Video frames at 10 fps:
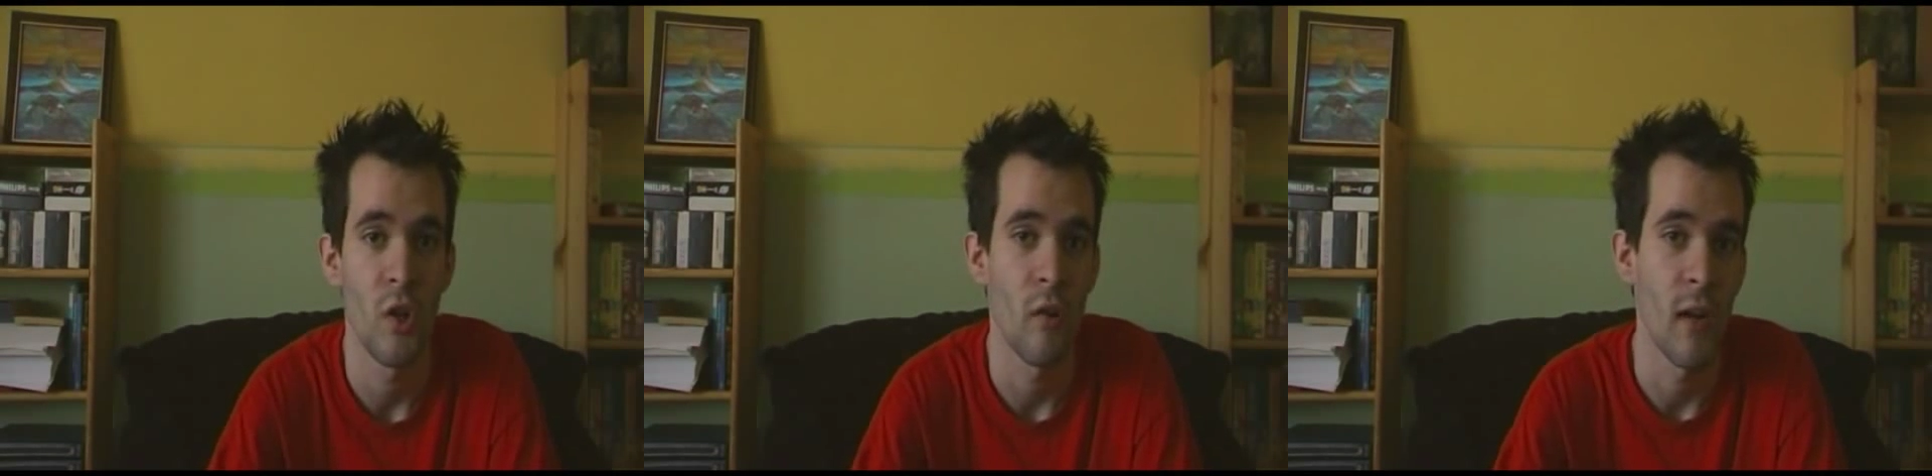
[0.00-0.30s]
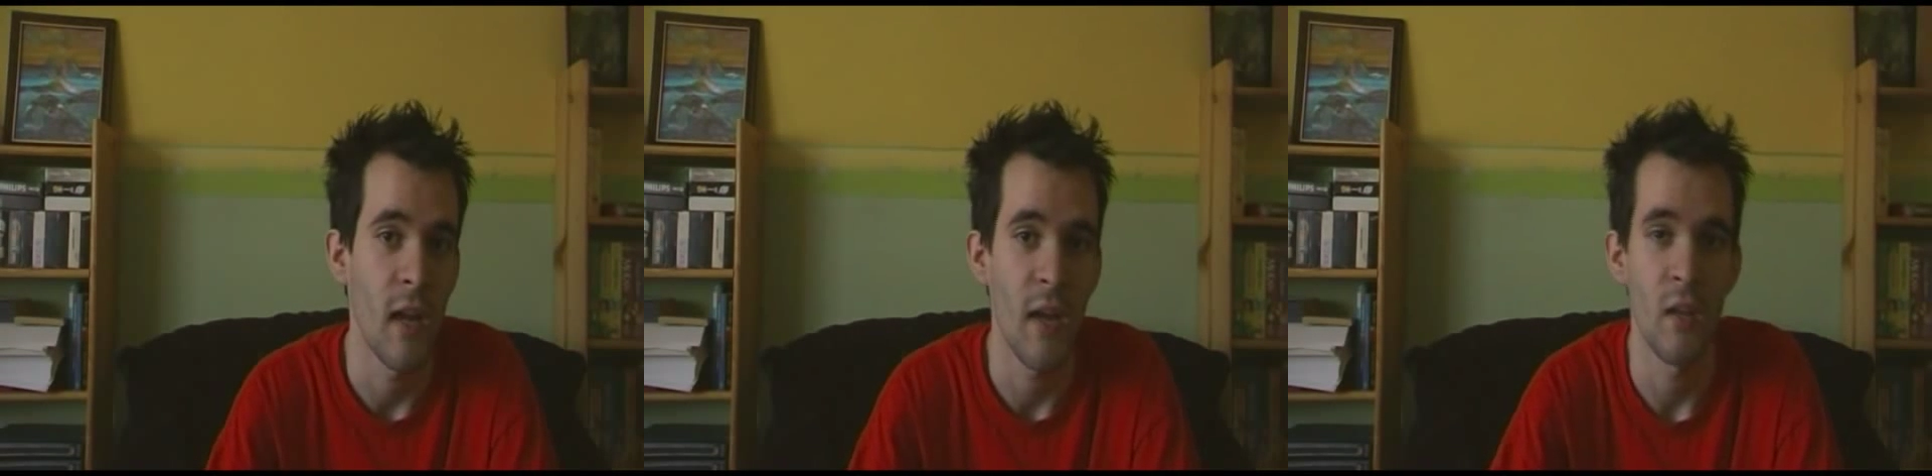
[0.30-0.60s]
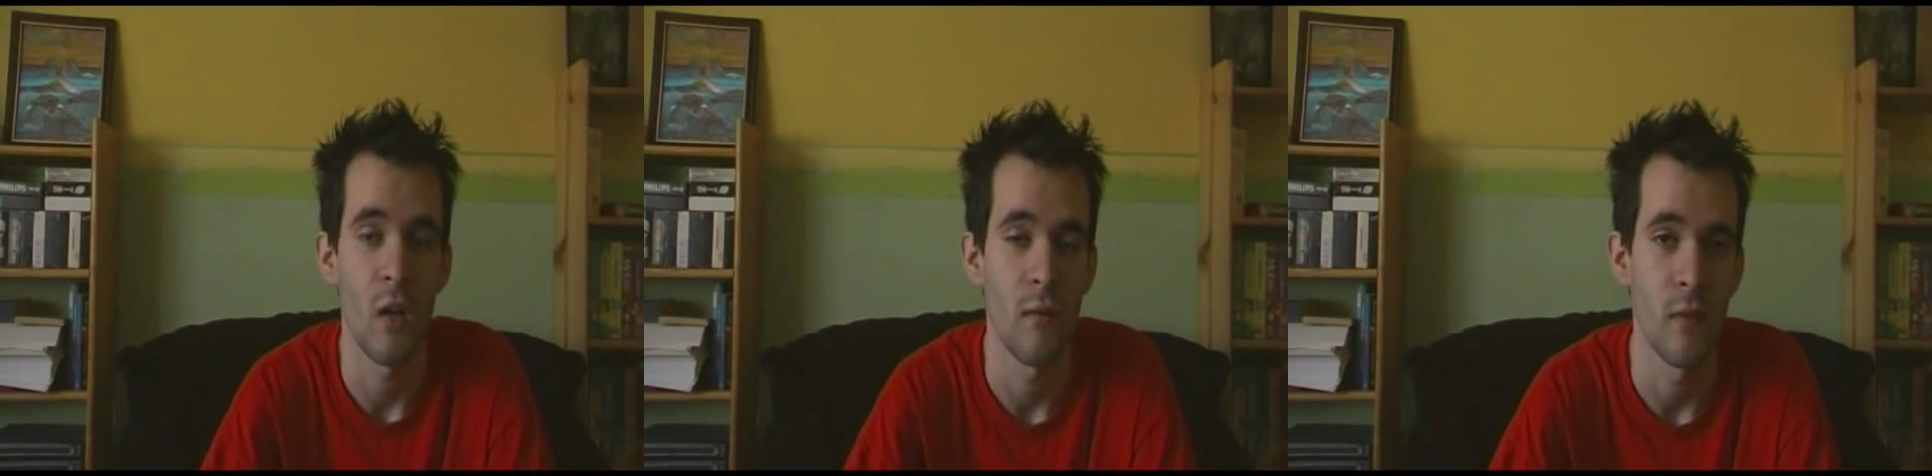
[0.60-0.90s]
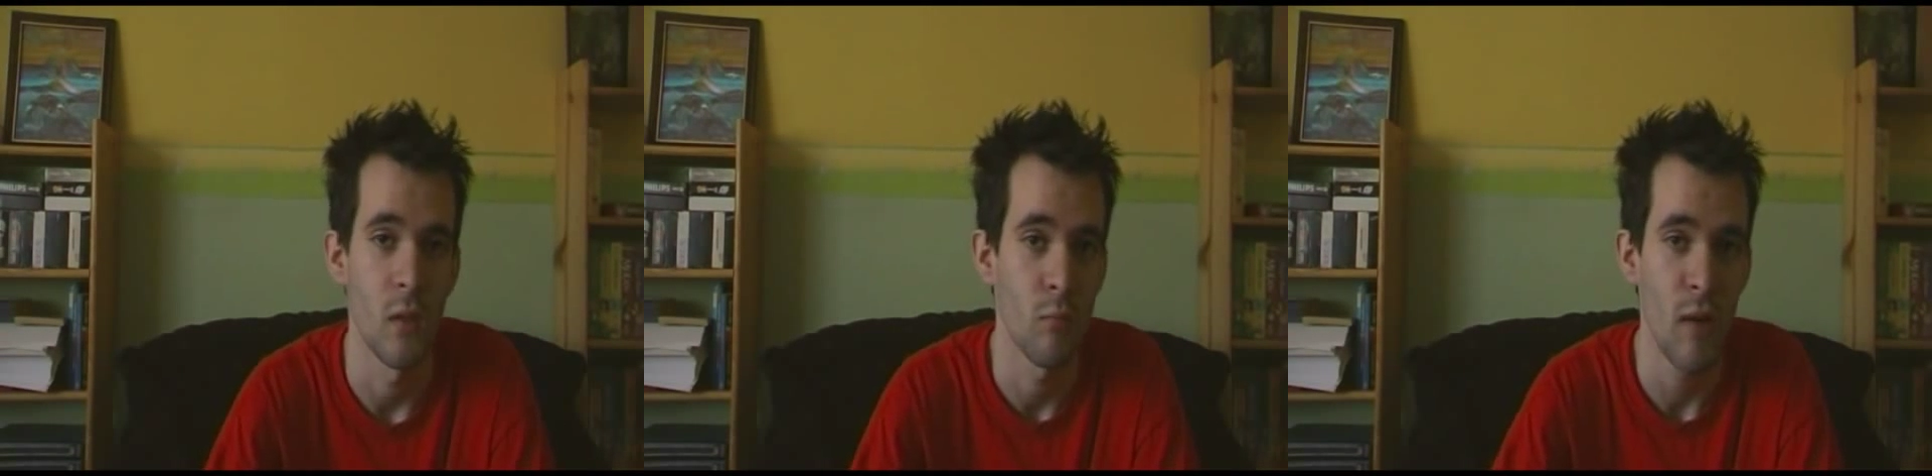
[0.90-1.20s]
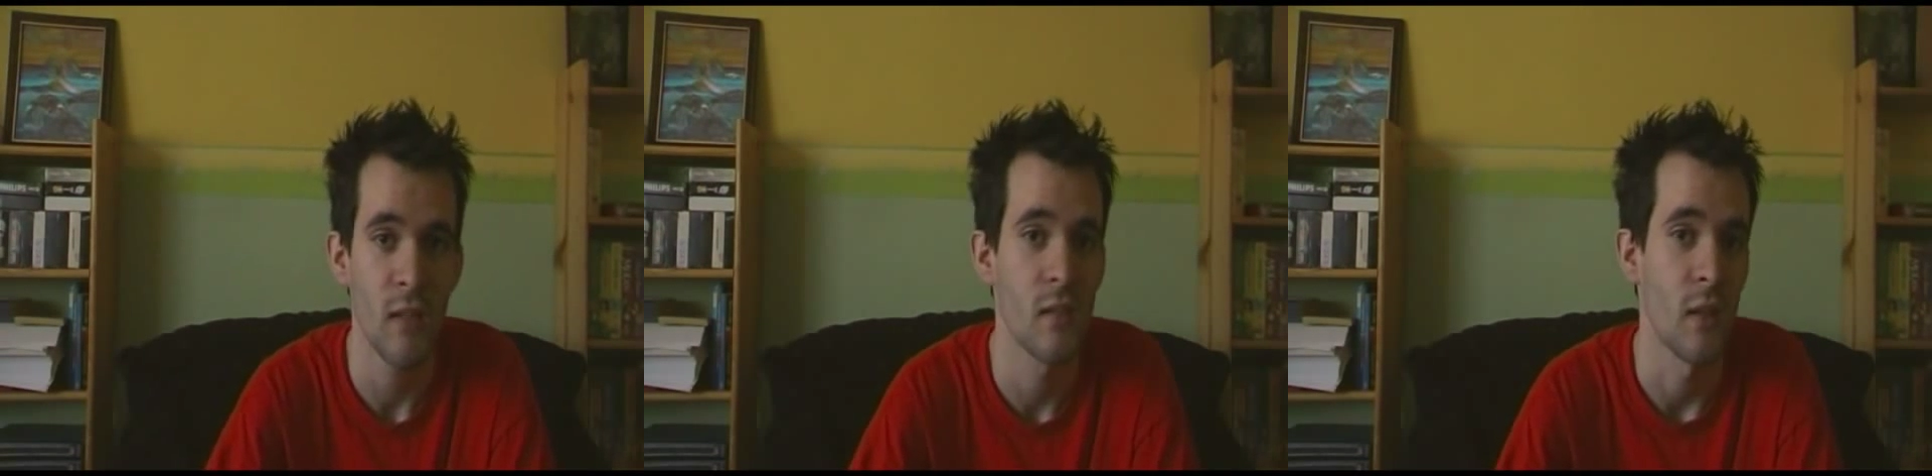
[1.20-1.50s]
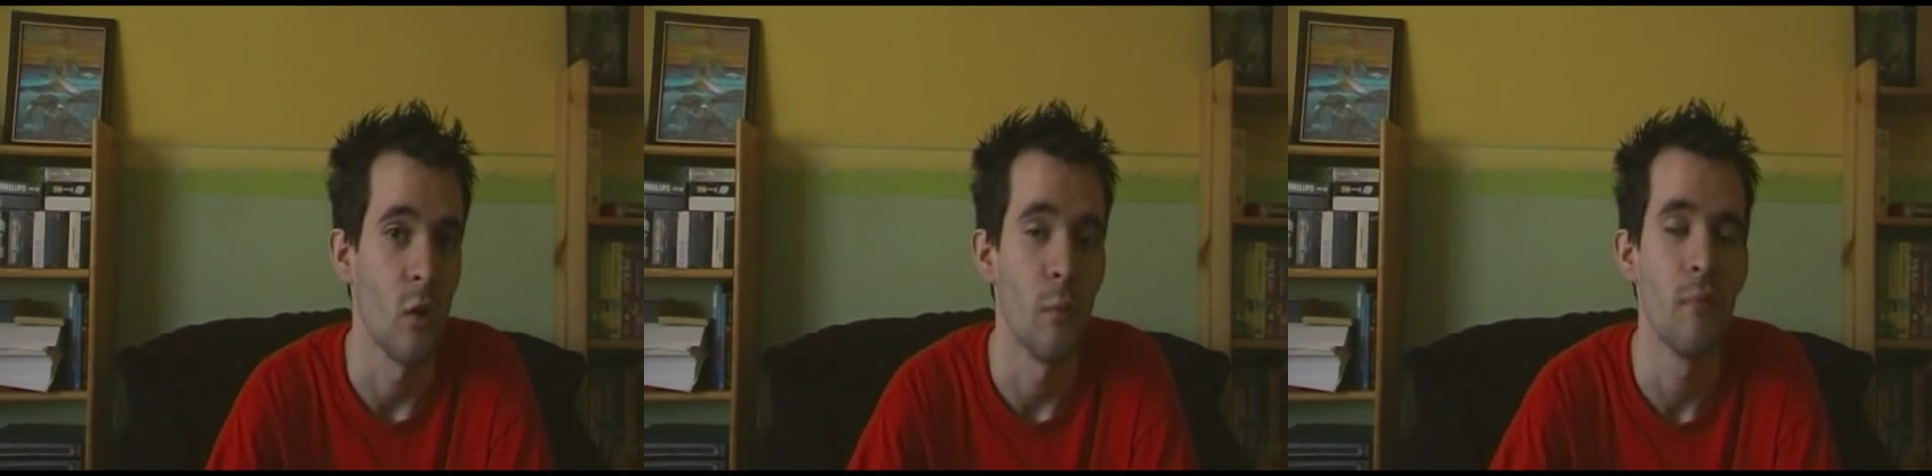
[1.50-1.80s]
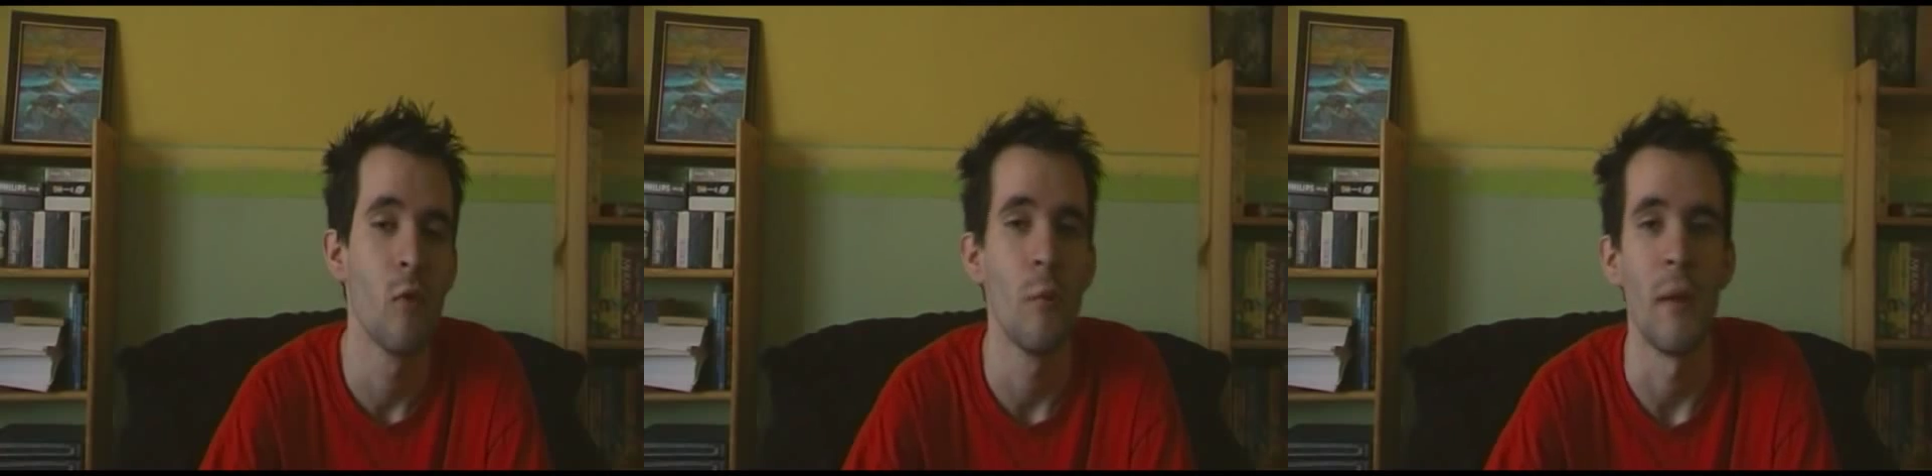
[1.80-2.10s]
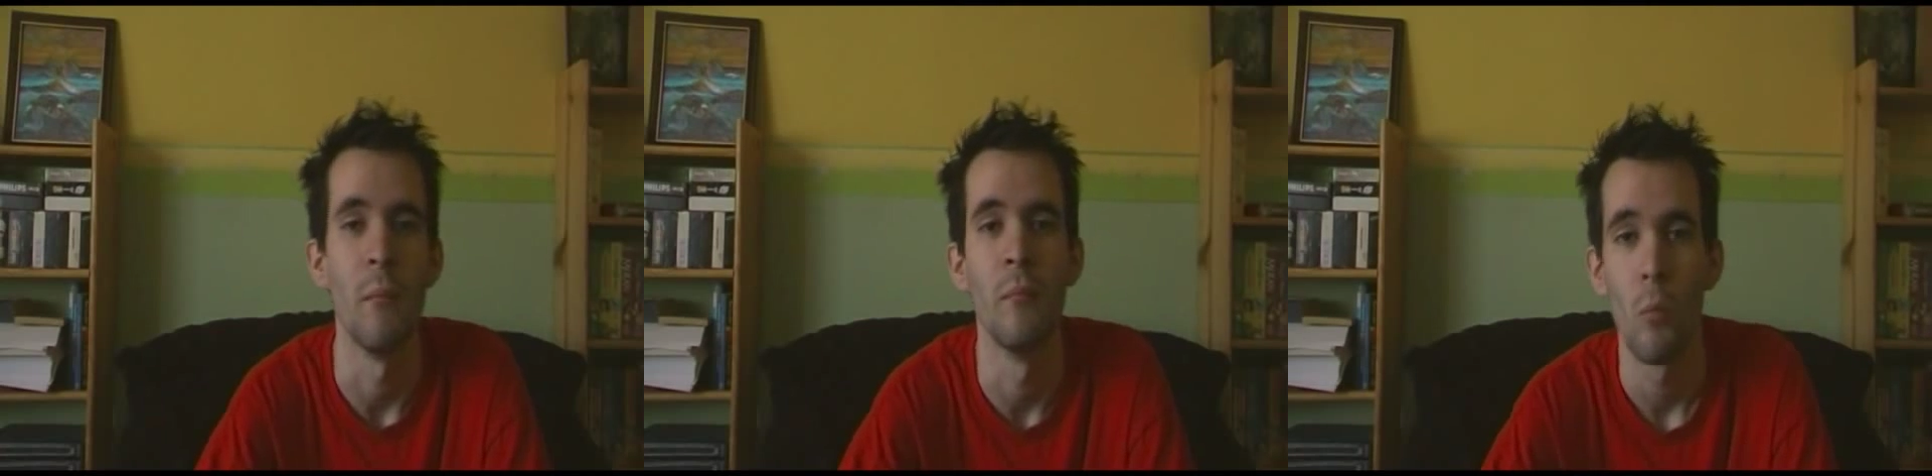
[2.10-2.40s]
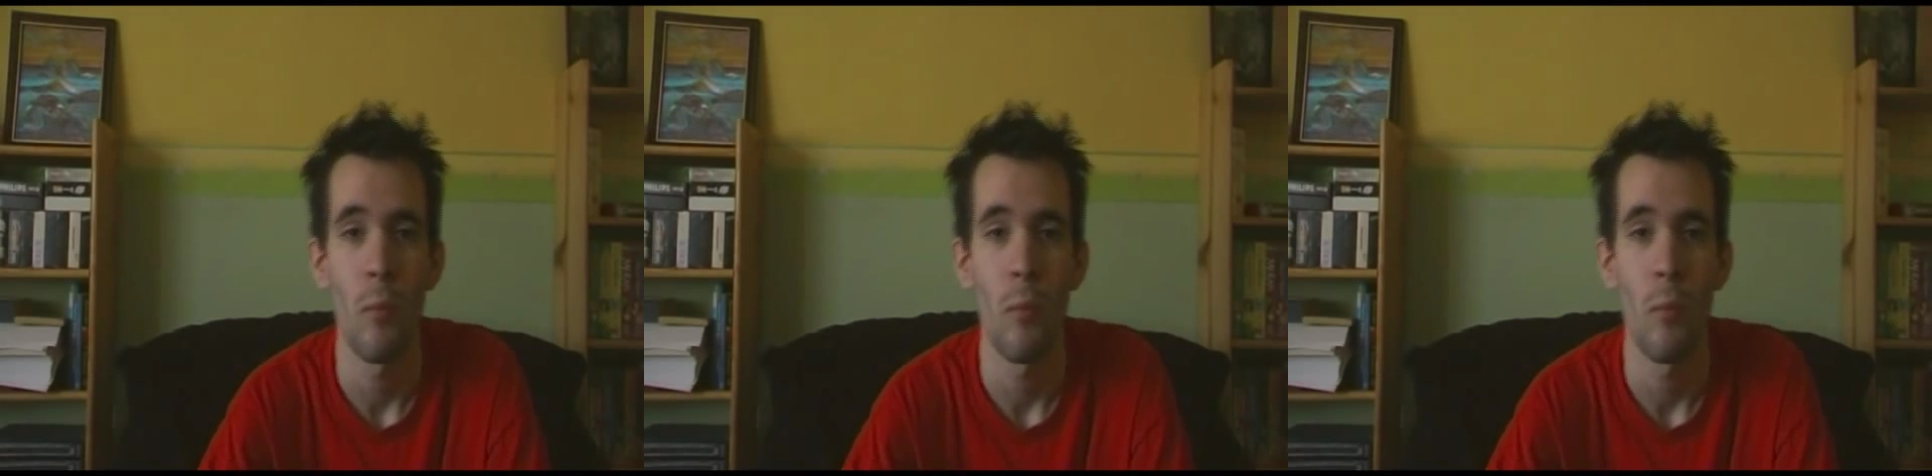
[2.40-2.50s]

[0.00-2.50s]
during, and after practicing or performing.